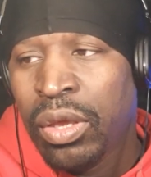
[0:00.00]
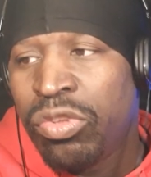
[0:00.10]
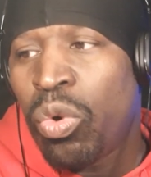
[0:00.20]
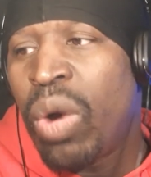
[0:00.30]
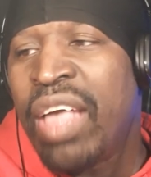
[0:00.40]

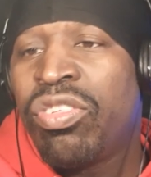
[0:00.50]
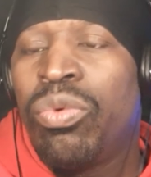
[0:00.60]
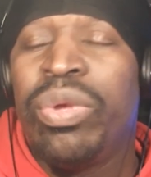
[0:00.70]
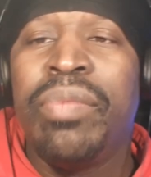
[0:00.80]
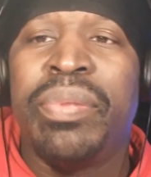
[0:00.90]
So why
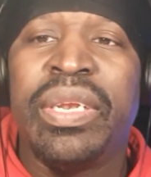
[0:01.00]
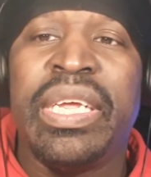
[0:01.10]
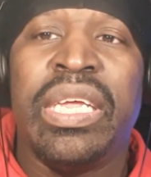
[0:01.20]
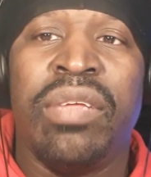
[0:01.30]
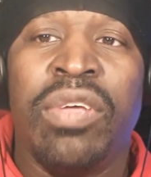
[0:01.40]
should we
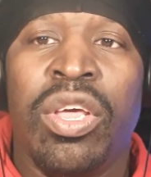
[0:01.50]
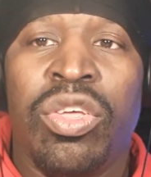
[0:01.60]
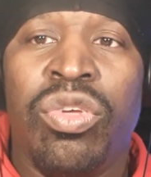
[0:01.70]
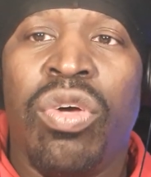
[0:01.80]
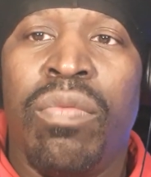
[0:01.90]
believe
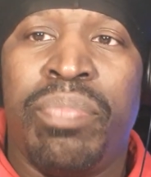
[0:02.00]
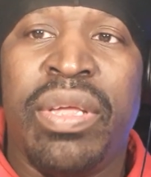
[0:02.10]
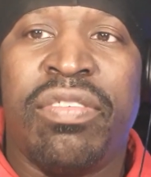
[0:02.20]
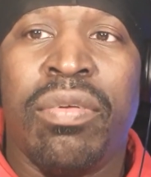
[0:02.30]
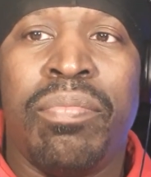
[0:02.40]
you're going to
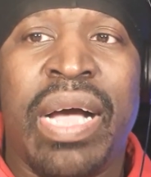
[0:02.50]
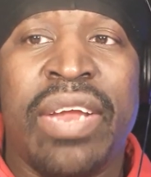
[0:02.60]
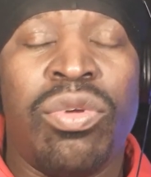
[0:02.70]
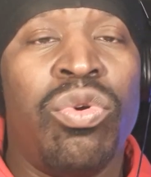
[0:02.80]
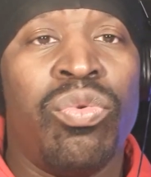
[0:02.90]
be
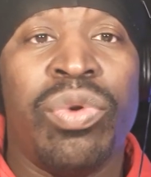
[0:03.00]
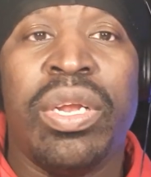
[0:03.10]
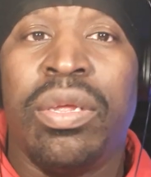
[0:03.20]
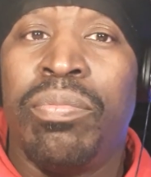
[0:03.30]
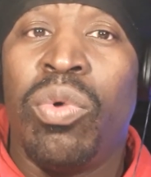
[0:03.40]
somebody who
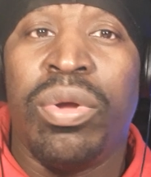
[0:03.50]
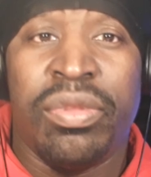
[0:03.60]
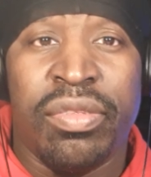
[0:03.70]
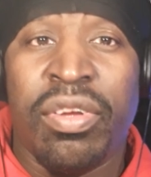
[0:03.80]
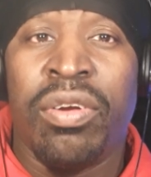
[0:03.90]
really more
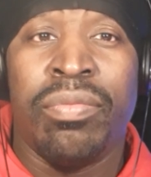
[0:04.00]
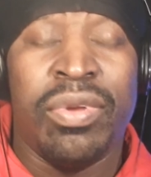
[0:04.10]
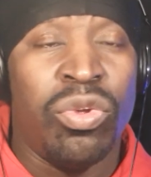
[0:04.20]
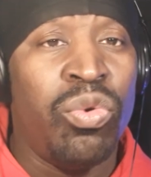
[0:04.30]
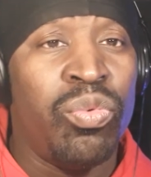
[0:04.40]

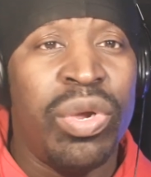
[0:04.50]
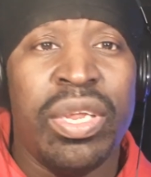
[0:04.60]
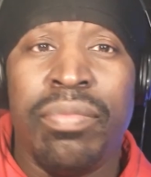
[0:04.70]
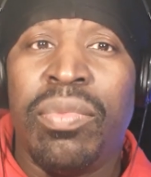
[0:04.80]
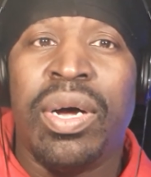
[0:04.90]
determined, who
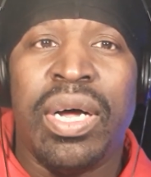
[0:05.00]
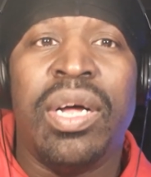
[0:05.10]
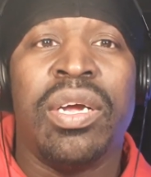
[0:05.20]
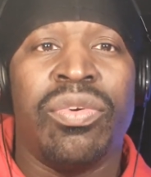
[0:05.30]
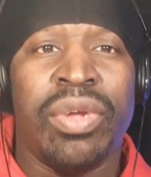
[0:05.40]
really more
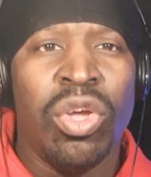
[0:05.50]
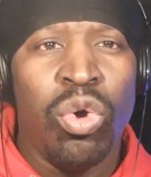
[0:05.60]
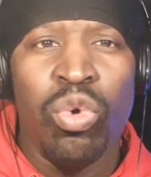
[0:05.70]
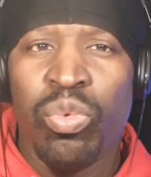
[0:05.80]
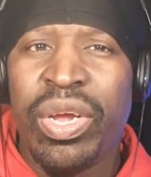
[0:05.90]
hungry,
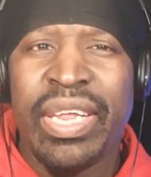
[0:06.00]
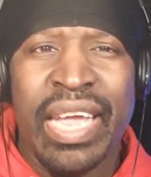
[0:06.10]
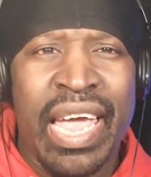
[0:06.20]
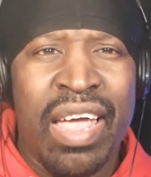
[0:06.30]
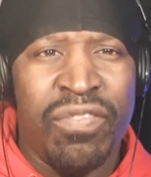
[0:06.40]
who really
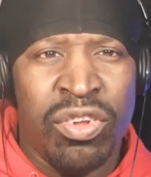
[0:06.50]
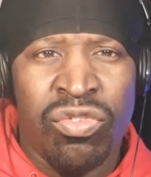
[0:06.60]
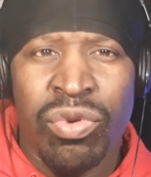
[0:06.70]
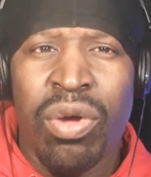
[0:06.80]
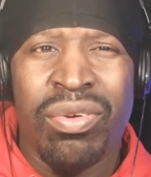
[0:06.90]
have a
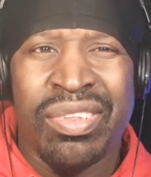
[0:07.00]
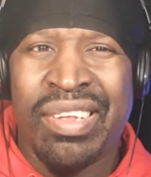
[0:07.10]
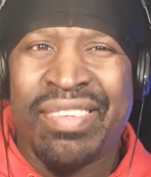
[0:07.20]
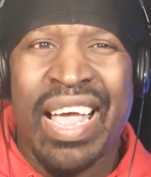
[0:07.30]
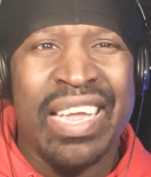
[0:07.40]
strong
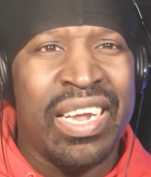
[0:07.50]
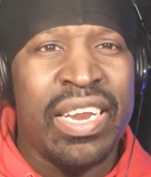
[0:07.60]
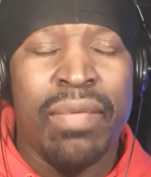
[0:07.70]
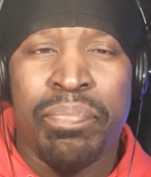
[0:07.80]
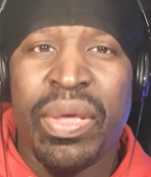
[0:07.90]
desire and
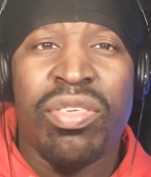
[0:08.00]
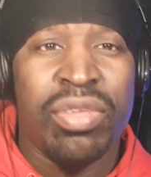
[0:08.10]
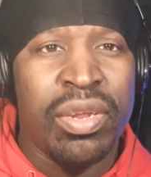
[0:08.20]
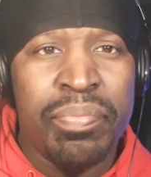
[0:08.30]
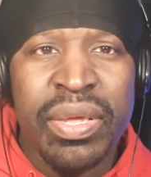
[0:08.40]

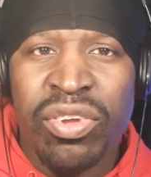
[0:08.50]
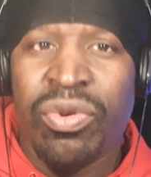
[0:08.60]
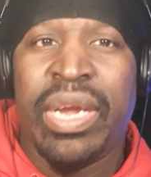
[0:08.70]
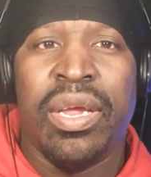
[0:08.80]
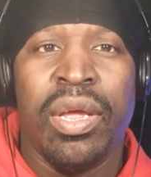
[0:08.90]
ambition to be
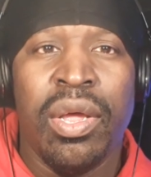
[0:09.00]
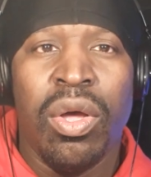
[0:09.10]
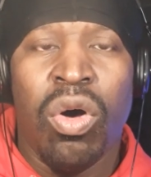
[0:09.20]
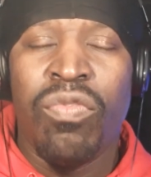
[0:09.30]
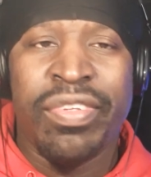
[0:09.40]
great
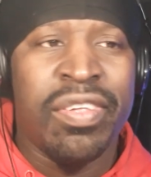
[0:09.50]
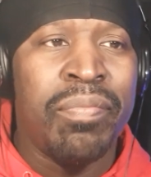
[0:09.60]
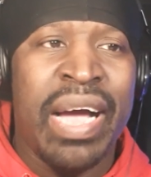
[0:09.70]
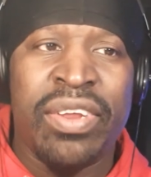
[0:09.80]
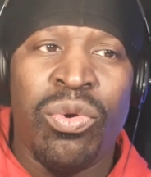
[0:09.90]
over
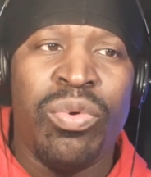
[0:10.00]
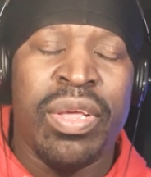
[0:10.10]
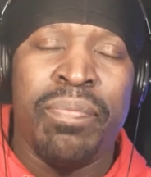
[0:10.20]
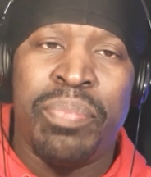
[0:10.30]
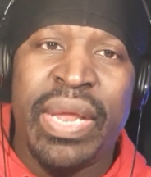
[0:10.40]
somebody who
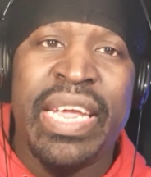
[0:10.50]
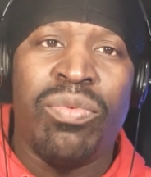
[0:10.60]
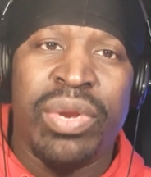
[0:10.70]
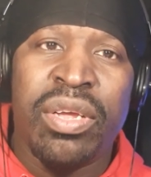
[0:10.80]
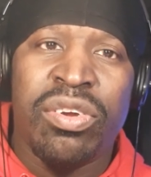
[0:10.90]
done played
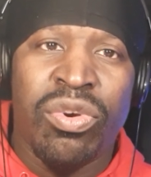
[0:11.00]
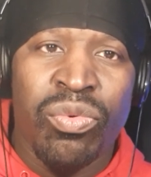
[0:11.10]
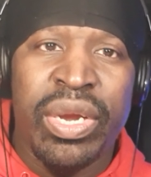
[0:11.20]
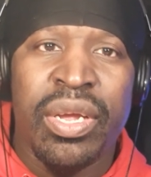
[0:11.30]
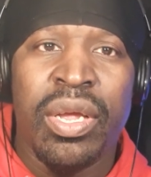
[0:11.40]
with his
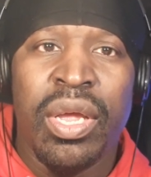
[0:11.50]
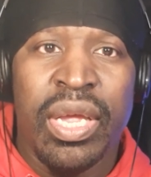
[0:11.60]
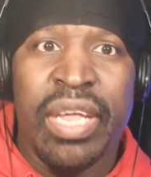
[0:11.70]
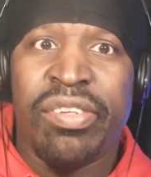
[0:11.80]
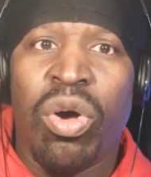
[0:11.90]
career,
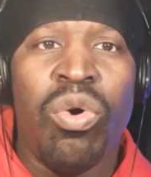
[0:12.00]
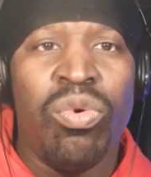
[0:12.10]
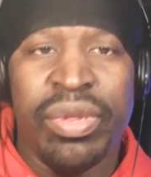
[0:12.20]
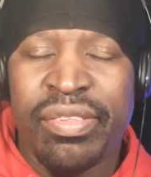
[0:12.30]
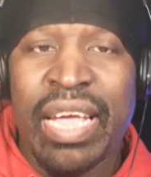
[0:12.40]
his
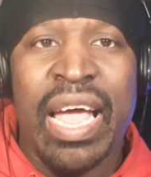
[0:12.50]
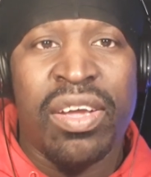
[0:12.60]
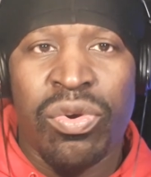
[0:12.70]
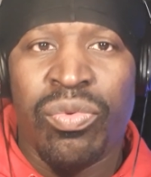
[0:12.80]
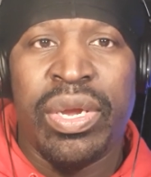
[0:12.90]
whole entire
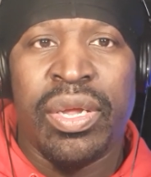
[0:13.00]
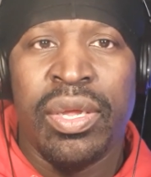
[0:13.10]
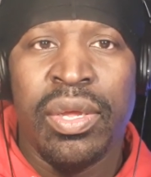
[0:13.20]
career?